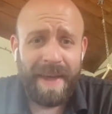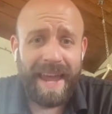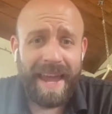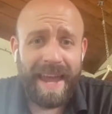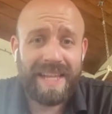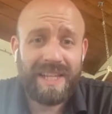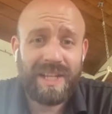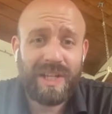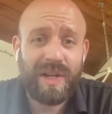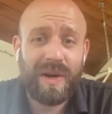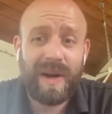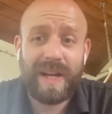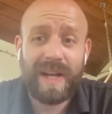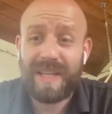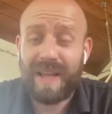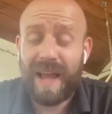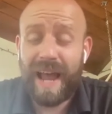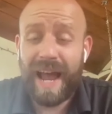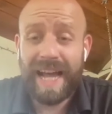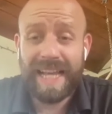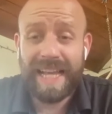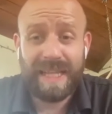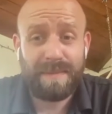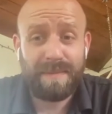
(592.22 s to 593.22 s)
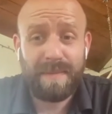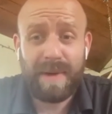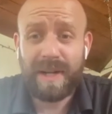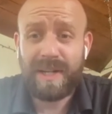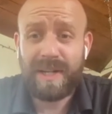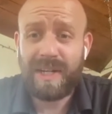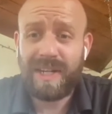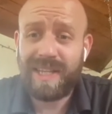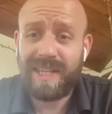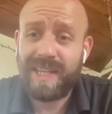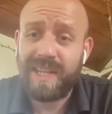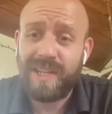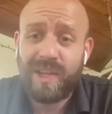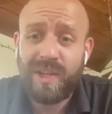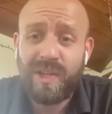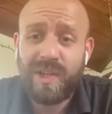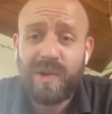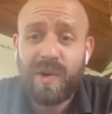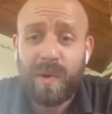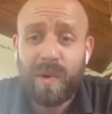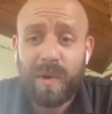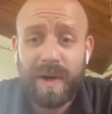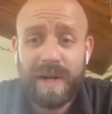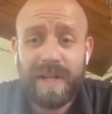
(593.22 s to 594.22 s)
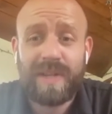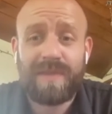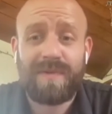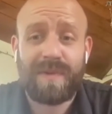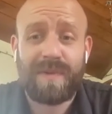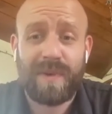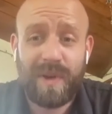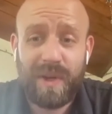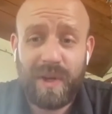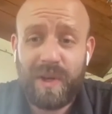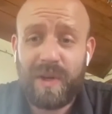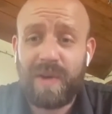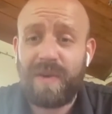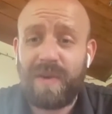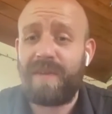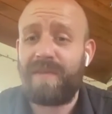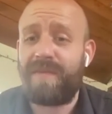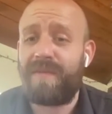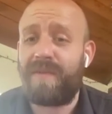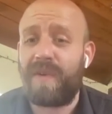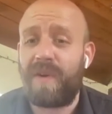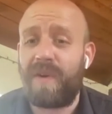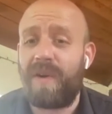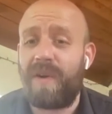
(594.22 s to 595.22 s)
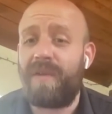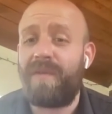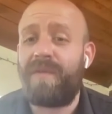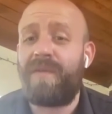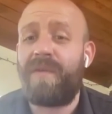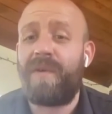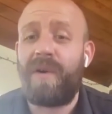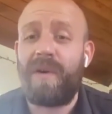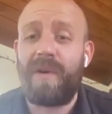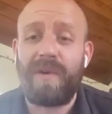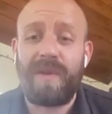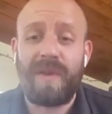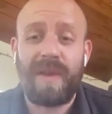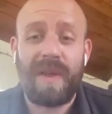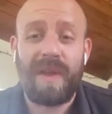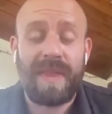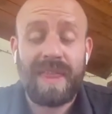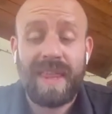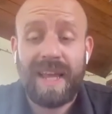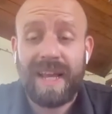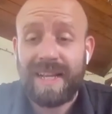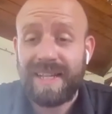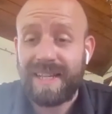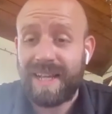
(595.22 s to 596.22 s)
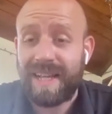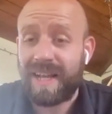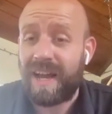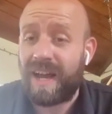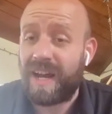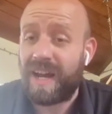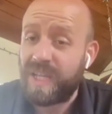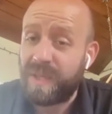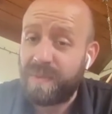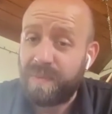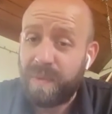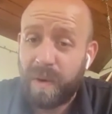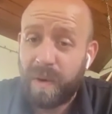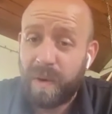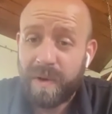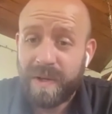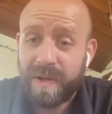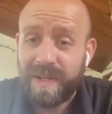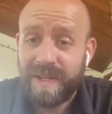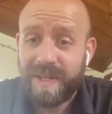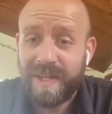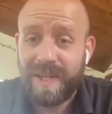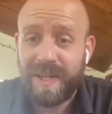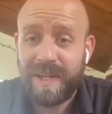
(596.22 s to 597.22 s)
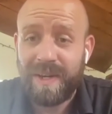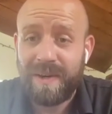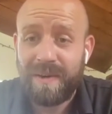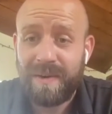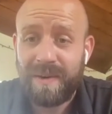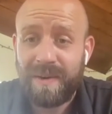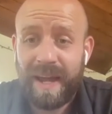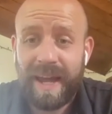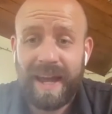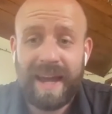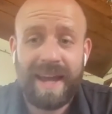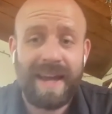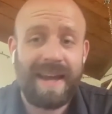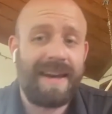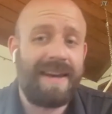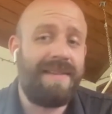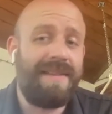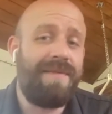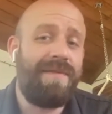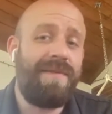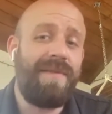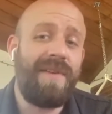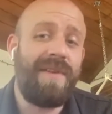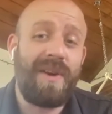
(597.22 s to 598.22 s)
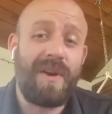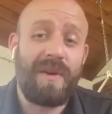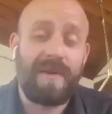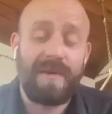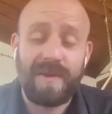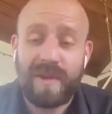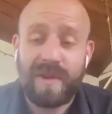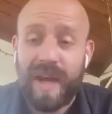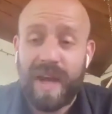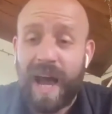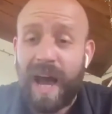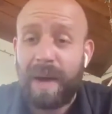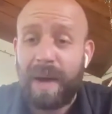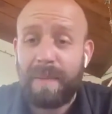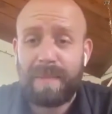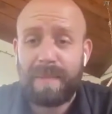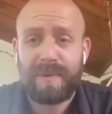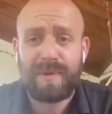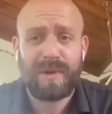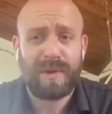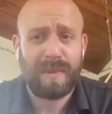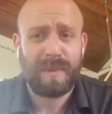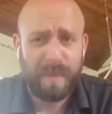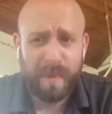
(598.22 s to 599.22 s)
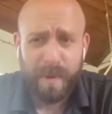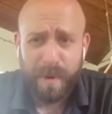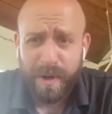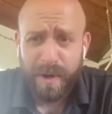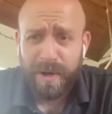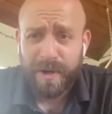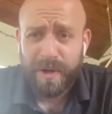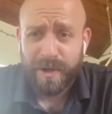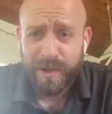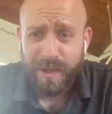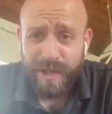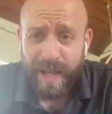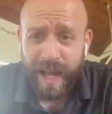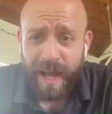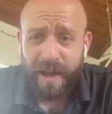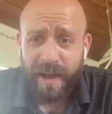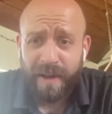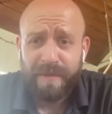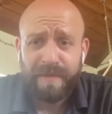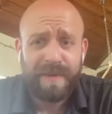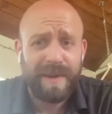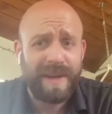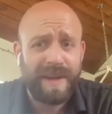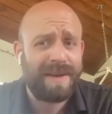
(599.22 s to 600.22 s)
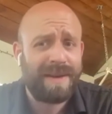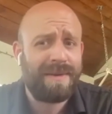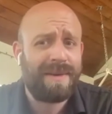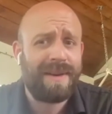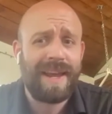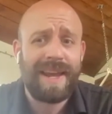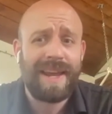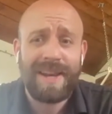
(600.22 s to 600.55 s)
And so as much as this store is for you and for the things that God has spoken to you, and, you know, to help support yourself in